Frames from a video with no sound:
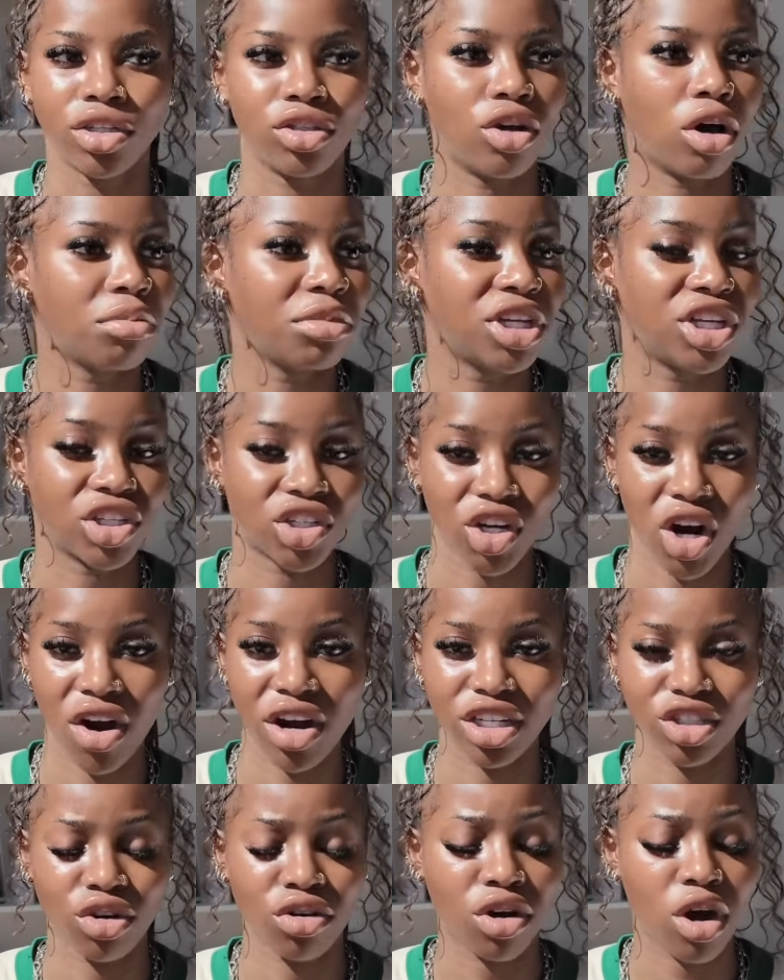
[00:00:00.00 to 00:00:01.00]
Don't be
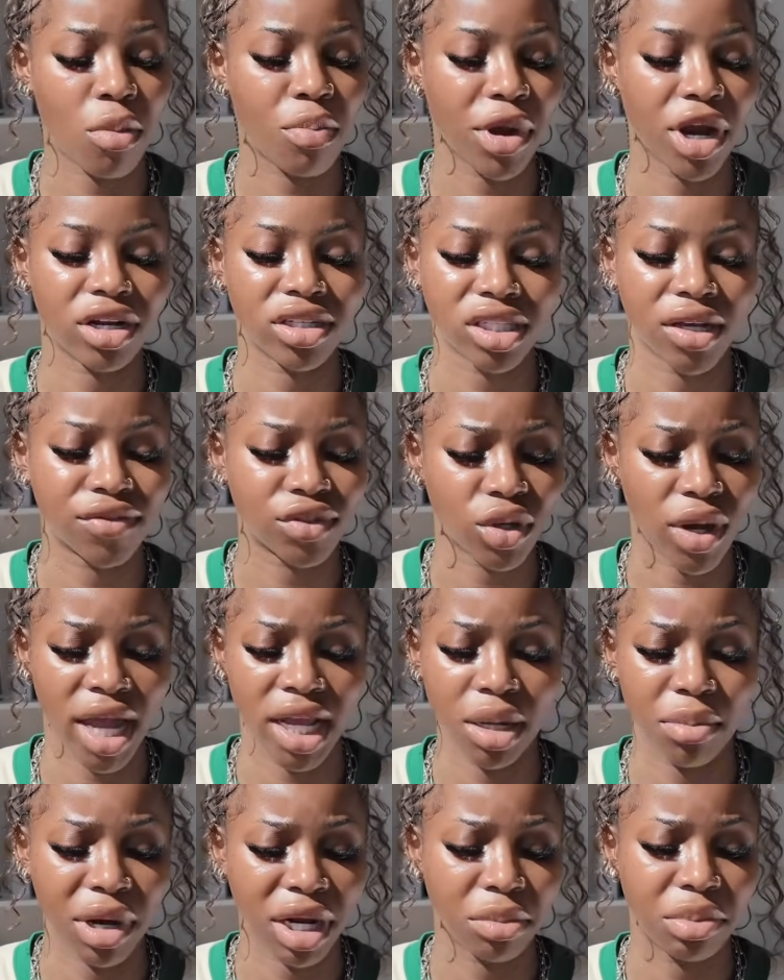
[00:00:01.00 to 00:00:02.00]
discouraged. Don't compare yourself to
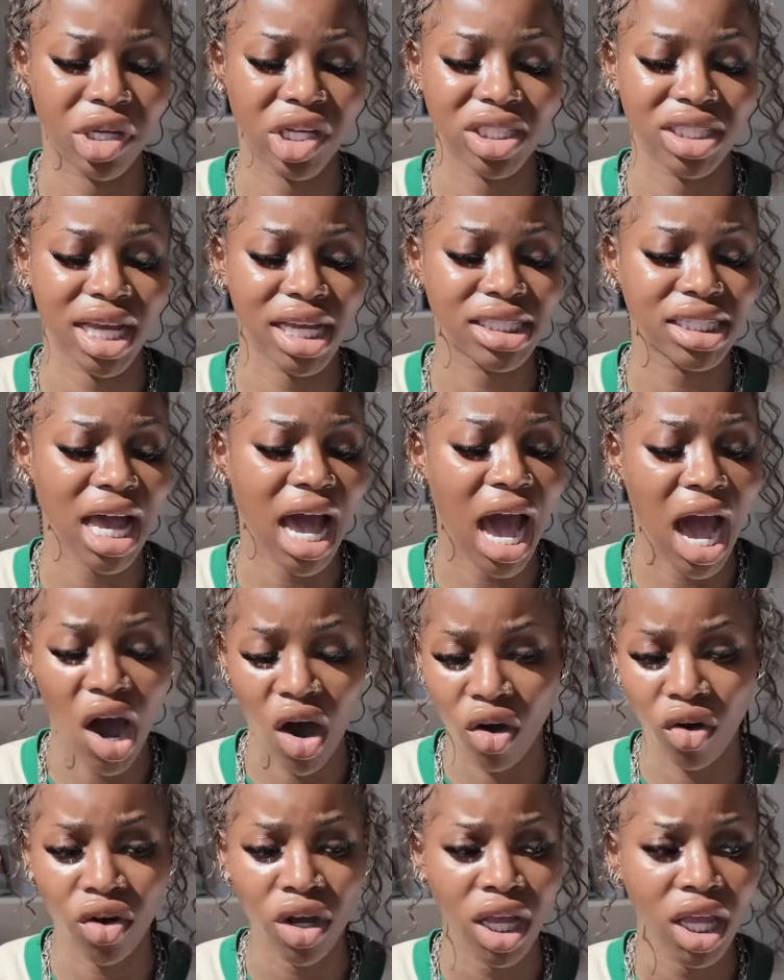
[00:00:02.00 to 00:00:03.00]
anybody because that's
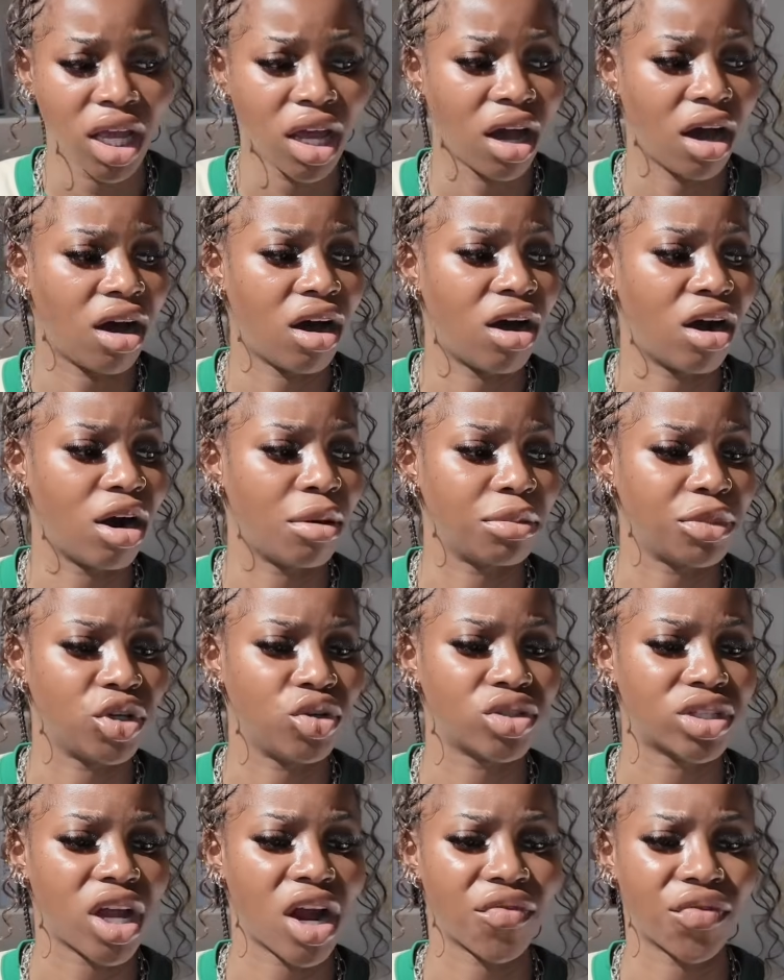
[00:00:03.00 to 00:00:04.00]
how um,
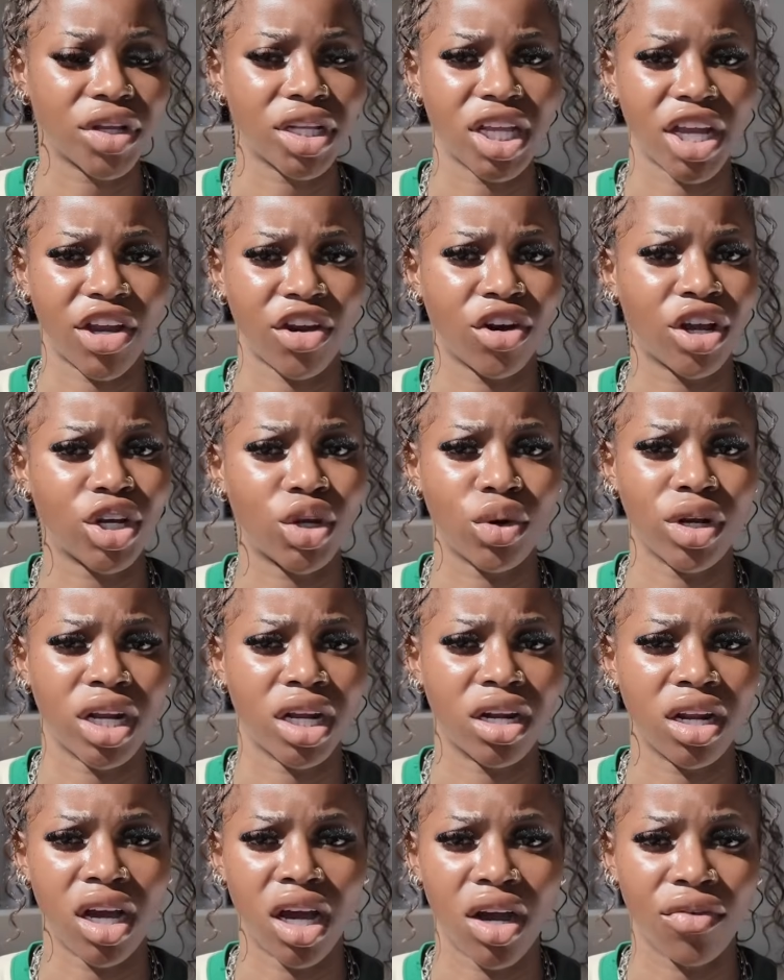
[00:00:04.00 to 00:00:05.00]
you start feeling like you're not doing
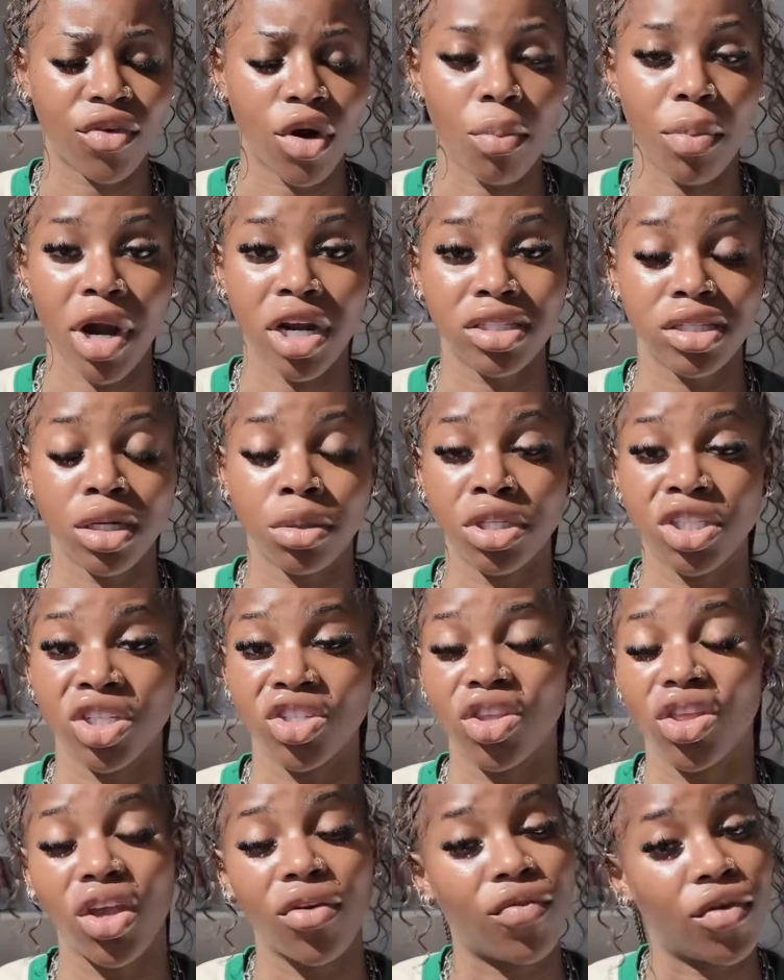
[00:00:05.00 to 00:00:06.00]
enough. Comparison is
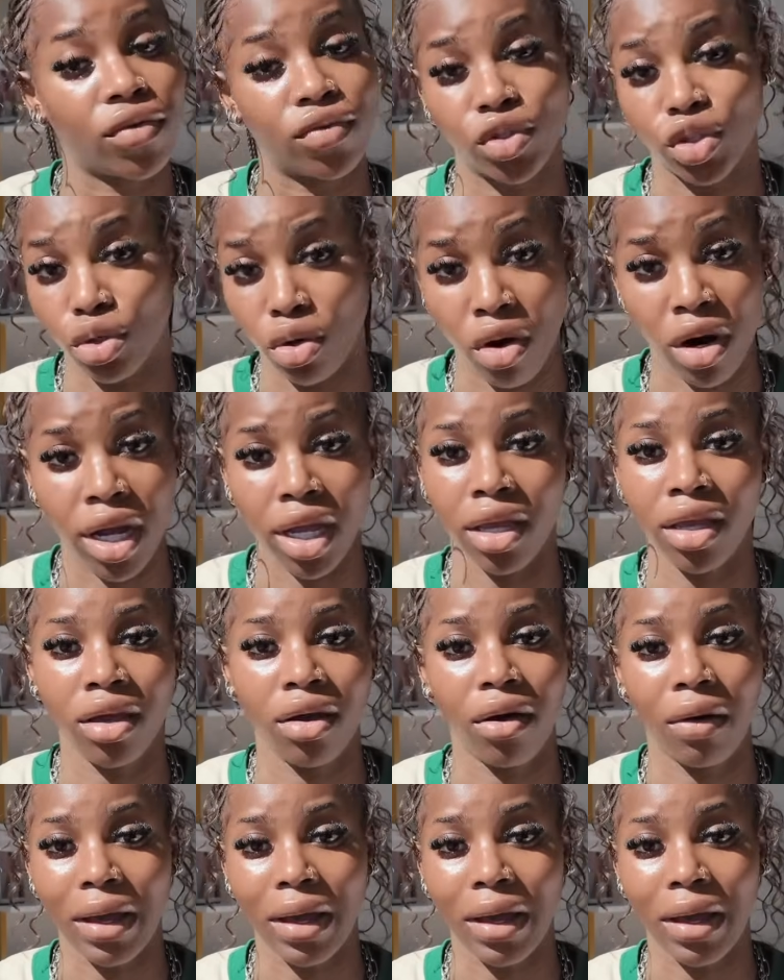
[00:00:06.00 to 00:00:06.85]
a thief of joy.